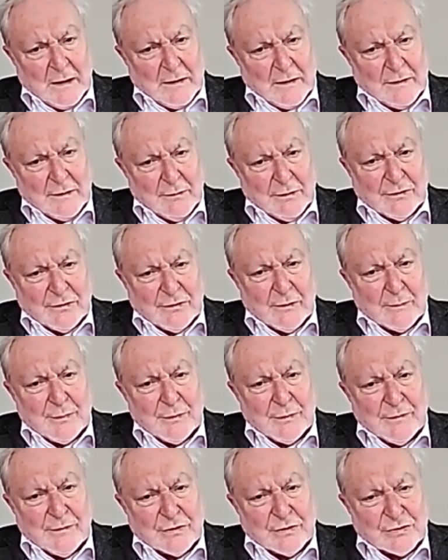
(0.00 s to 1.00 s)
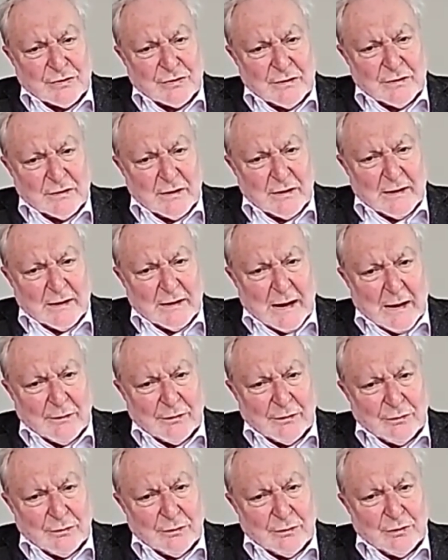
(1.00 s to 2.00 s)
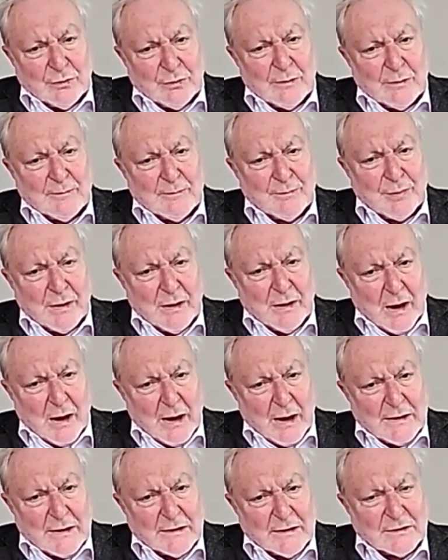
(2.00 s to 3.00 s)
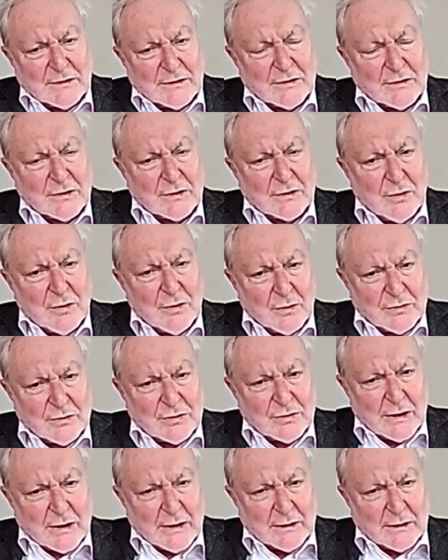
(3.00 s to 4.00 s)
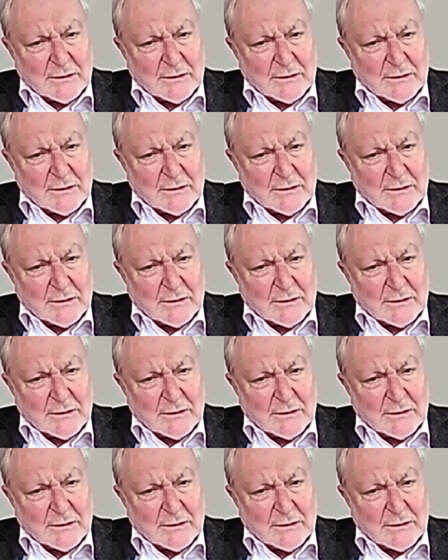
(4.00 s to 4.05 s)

There is a provision that allows you to imply into the contract